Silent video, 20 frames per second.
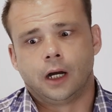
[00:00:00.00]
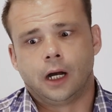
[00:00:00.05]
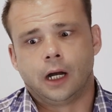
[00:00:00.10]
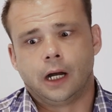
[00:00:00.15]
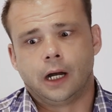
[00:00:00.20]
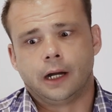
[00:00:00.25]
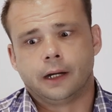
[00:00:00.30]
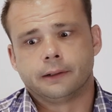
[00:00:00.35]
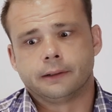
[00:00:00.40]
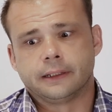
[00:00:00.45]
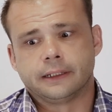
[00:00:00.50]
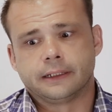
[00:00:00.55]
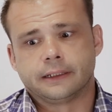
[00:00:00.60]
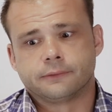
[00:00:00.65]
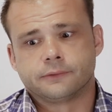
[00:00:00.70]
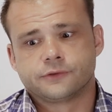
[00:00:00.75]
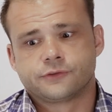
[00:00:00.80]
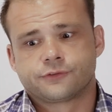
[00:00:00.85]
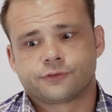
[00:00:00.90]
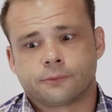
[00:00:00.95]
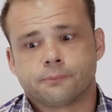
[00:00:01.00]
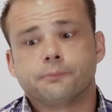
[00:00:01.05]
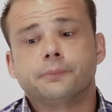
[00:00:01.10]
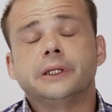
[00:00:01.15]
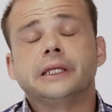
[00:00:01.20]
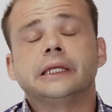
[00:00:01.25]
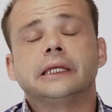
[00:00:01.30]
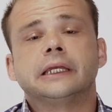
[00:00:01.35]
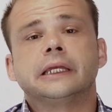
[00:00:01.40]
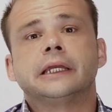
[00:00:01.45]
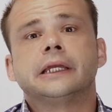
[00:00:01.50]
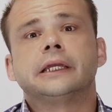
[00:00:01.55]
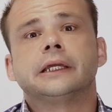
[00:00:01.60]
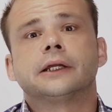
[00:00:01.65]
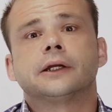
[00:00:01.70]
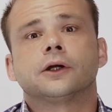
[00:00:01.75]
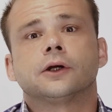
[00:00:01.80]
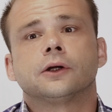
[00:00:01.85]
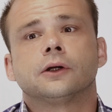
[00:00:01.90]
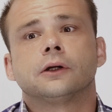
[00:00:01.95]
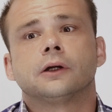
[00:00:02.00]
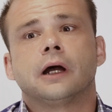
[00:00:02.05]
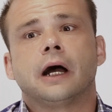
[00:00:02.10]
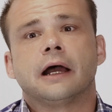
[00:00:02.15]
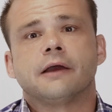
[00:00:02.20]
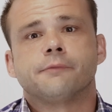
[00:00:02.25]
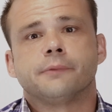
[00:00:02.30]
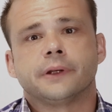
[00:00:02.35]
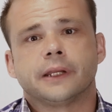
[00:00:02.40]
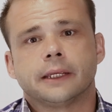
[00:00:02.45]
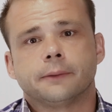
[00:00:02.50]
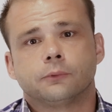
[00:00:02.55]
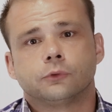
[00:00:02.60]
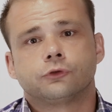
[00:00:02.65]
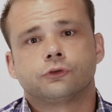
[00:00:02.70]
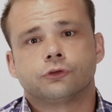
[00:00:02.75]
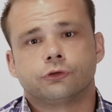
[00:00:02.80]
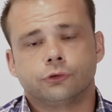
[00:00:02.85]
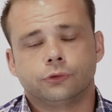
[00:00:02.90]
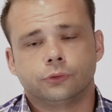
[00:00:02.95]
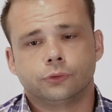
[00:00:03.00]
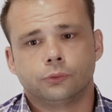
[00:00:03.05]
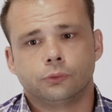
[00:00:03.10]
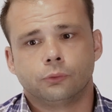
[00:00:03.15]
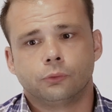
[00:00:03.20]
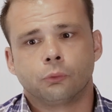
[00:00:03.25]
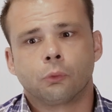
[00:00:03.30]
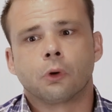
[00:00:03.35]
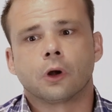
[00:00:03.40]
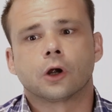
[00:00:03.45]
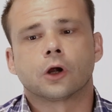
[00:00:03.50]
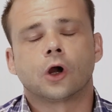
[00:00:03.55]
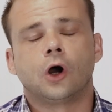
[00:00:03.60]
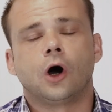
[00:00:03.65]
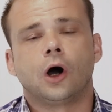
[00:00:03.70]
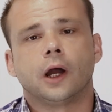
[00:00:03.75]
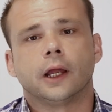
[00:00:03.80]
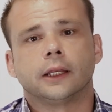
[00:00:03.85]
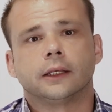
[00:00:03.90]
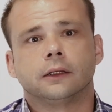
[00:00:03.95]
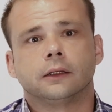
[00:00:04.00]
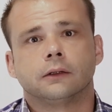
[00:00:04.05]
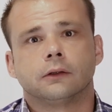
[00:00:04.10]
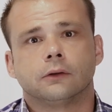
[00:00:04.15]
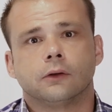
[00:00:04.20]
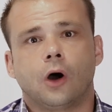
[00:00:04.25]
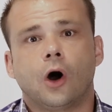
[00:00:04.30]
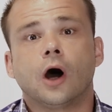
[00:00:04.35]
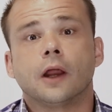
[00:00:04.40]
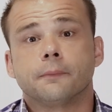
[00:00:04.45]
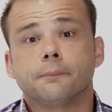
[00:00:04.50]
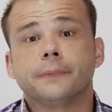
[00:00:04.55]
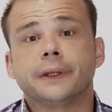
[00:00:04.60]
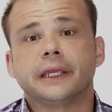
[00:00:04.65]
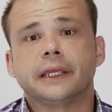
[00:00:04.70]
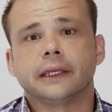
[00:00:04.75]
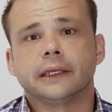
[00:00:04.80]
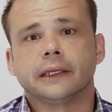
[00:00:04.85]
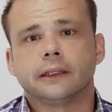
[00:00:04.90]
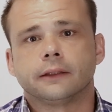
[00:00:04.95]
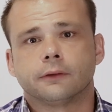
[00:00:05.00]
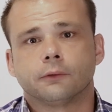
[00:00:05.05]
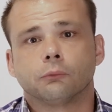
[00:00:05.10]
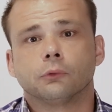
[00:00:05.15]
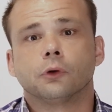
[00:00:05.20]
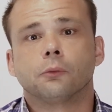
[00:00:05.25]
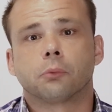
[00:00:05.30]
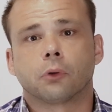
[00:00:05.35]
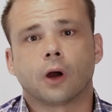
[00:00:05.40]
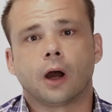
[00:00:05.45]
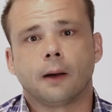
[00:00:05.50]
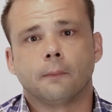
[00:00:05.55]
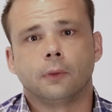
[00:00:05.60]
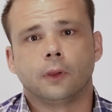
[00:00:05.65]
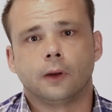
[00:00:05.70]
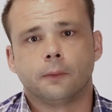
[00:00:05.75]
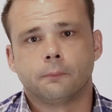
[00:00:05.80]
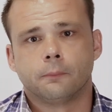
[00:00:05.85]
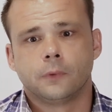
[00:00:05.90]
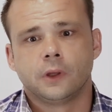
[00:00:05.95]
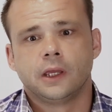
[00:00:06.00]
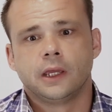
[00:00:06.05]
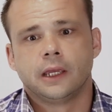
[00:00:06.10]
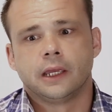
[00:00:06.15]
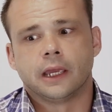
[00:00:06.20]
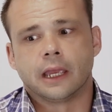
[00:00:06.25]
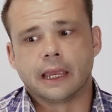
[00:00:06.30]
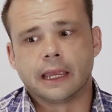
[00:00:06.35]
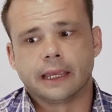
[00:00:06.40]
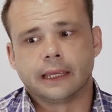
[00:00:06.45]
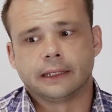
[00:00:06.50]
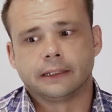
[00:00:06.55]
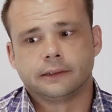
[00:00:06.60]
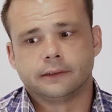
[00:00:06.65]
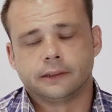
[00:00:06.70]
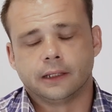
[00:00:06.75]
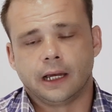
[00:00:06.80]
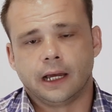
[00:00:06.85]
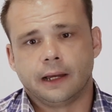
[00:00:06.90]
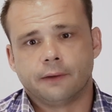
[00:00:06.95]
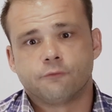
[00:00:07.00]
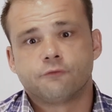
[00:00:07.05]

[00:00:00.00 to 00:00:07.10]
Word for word: Uh, and it was from being here, I've been able to work on, on me, the real problem, and uh,